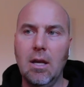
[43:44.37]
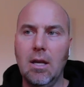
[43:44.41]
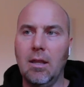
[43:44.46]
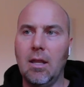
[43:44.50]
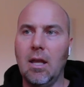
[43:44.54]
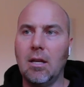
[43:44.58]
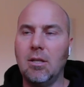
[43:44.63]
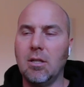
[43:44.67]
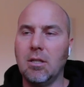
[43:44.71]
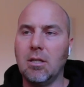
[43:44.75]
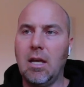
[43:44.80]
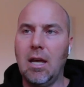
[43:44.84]
That
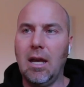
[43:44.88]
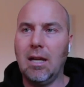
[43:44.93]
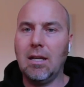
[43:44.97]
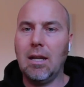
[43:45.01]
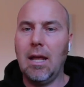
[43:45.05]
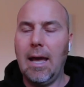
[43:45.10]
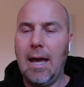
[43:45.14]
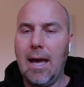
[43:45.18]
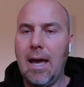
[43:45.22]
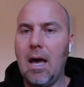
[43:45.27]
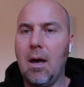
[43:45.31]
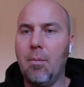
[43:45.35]
just can't
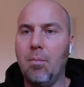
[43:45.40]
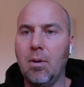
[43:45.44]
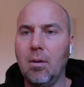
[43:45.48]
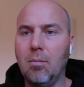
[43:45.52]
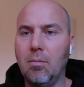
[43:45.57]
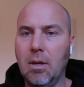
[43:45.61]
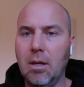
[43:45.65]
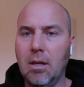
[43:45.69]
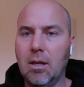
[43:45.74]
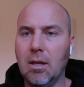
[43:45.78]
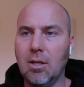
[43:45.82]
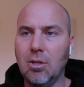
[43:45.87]
happen
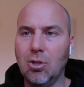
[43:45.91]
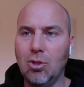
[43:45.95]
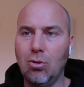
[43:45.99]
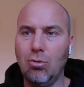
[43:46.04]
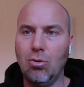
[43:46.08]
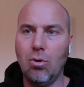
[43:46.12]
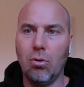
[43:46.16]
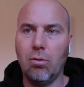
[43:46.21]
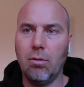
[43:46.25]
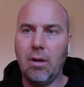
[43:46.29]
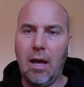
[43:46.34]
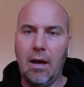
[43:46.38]
because you
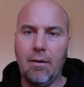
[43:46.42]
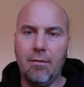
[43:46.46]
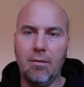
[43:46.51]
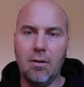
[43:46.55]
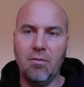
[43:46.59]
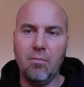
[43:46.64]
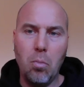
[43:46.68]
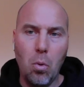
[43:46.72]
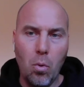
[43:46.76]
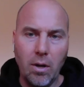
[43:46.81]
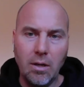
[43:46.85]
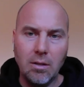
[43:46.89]
don't have enough
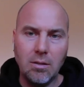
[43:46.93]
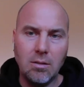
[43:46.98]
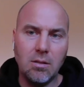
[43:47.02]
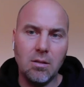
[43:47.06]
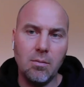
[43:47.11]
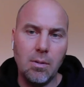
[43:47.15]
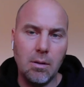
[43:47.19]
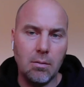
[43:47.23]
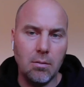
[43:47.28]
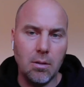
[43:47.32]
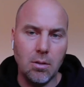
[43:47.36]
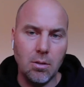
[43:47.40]
points to
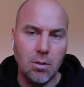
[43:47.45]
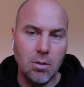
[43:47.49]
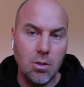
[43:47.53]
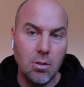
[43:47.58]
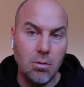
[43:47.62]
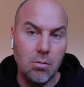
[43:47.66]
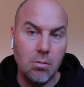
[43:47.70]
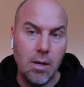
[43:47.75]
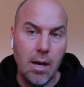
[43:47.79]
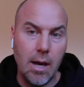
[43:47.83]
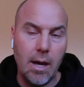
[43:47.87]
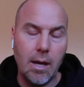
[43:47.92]
be able to
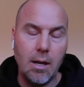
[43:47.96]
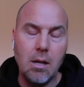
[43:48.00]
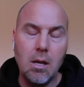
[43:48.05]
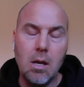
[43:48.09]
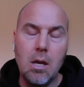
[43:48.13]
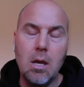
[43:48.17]
do that.